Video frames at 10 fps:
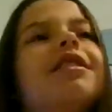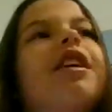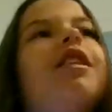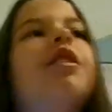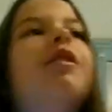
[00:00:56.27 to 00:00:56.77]
I
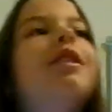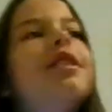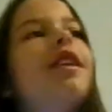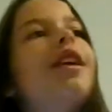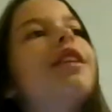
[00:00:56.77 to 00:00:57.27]
don't know why I
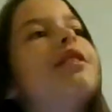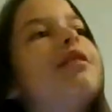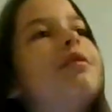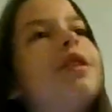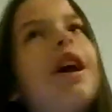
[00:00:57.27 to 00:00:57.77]
said that.
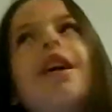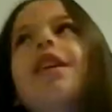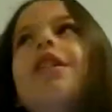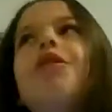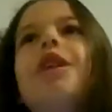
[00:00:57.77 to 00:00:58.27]
We're not
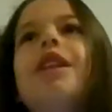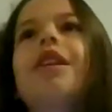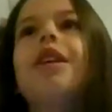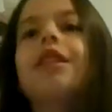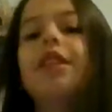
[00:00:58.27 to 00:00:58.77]
going to do
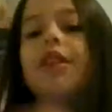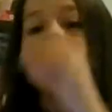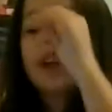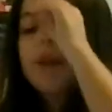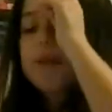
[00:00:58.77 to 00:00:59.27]
anything.
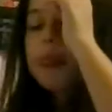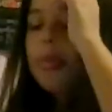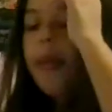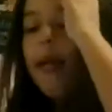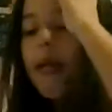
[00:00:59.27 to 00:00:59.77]

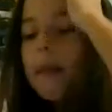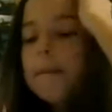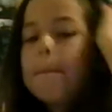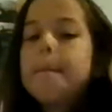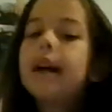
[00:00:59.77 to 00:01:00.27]

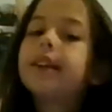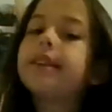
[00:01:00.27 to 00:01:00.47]
But,